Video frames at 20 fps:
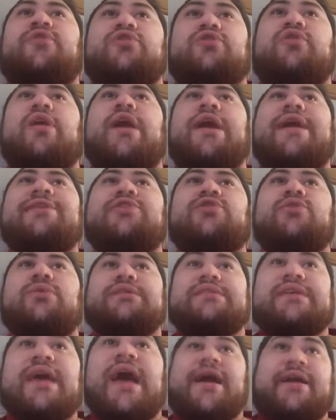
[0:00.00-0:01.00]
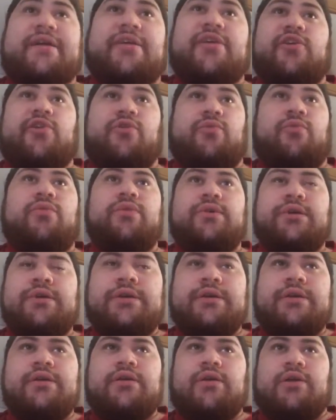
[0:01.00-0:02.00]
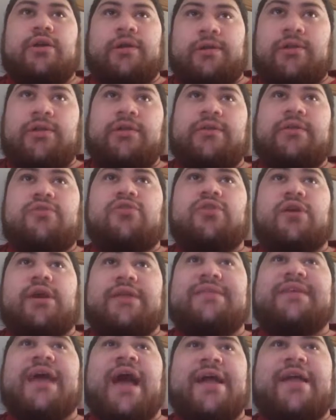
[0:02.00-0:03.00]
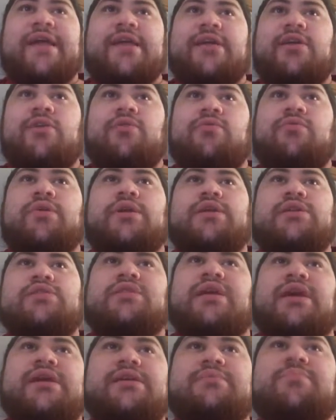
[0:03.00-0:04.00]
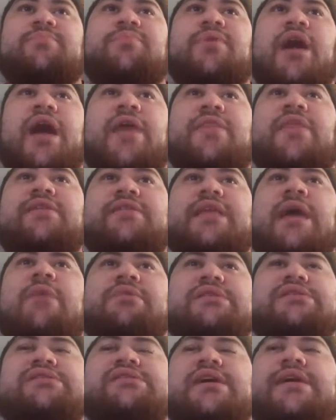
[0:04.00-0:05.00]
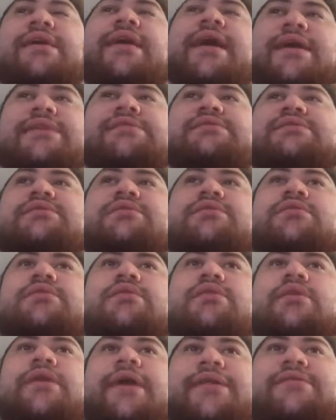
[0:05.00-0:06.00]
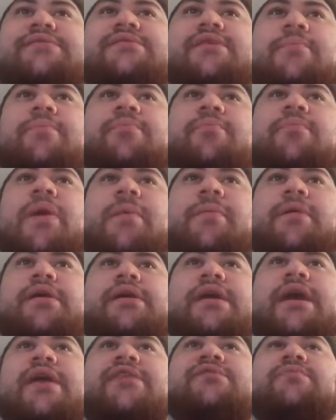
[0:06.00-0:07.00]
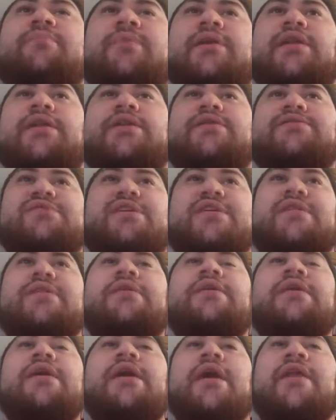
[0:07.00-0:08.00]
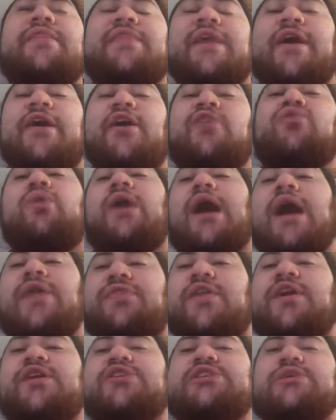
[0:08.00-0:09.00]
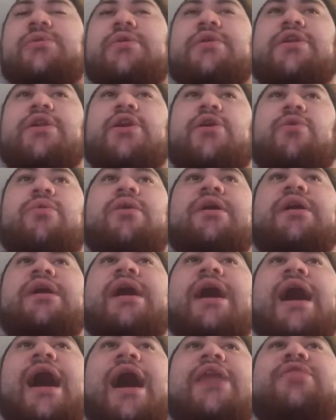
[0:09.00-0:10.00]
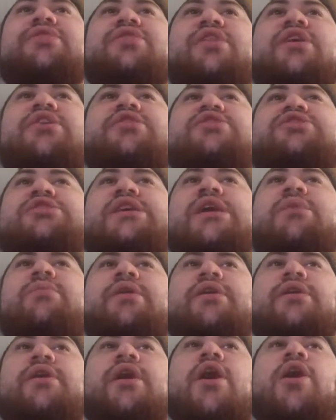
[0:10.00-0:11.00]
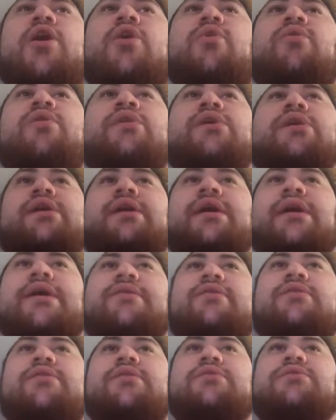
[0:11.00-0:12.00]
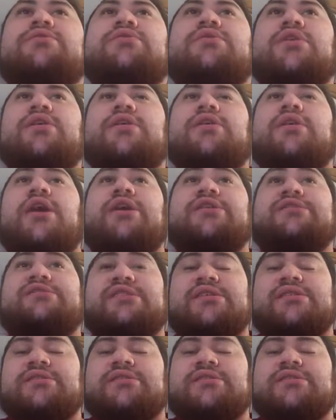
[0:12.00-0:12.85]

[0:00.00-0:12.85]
trying to attack you, or attacking you? And I think they would say yes, maybe yes. And he said, now here's what I think she would do. I think she would go to